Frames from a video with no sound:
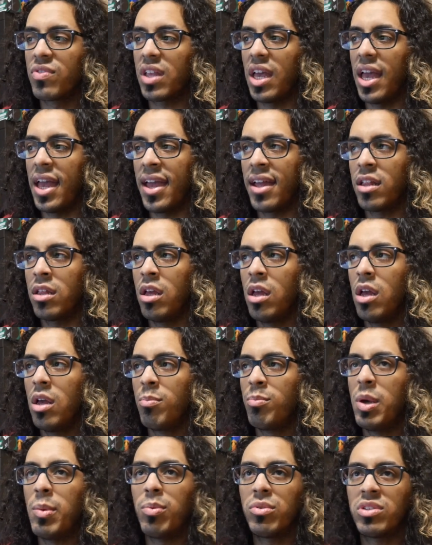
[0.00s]
and
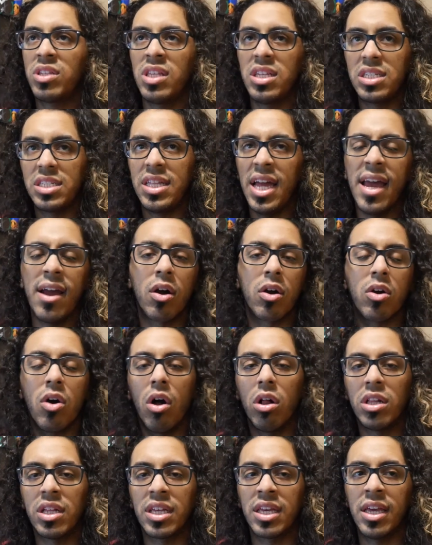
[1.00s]
people to this day are
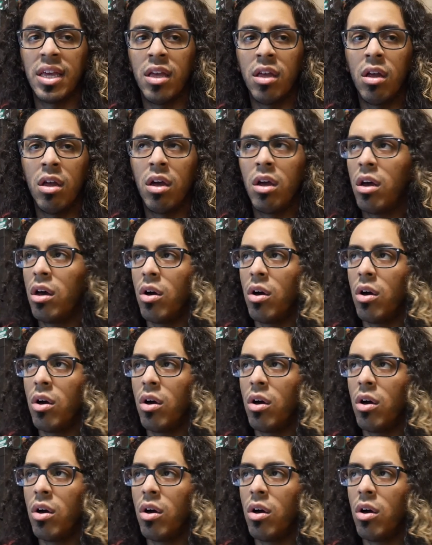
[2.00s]
calling it